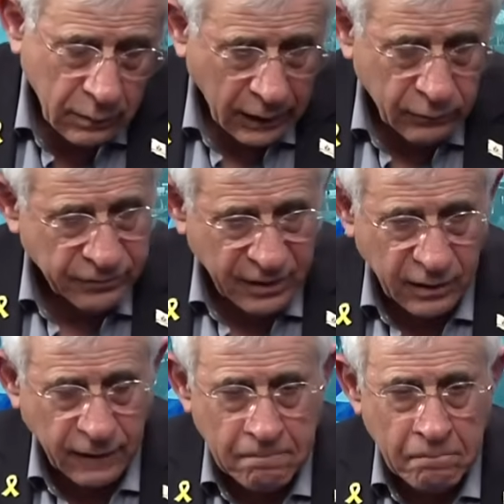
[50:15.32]
kind of
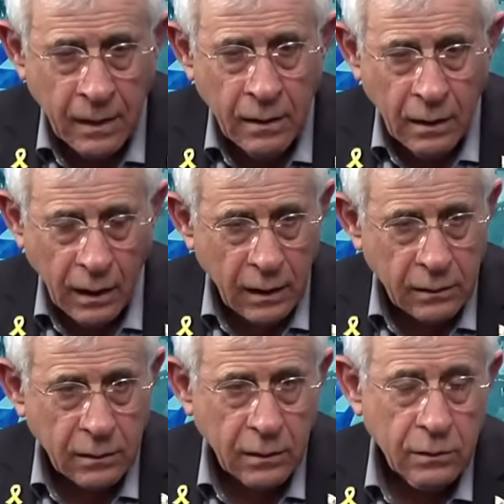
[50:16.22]
thinking.
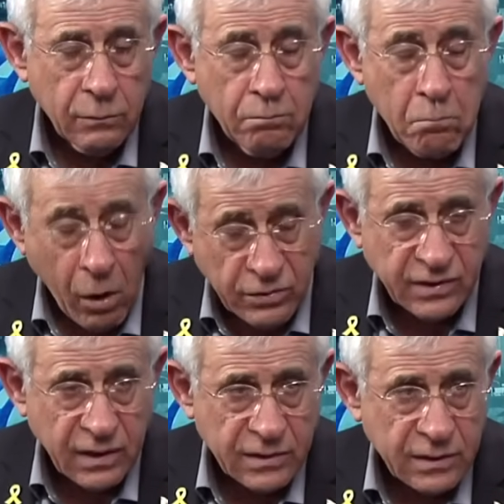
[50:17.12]
And in
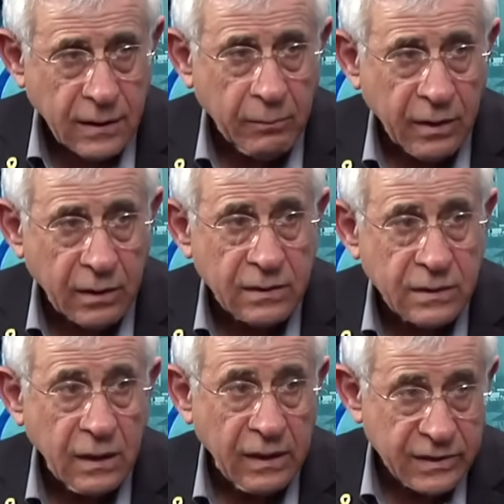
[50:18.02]
most cases,
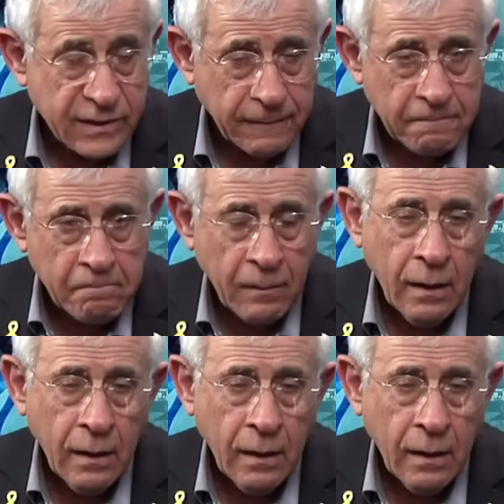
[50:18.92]
Americans listen.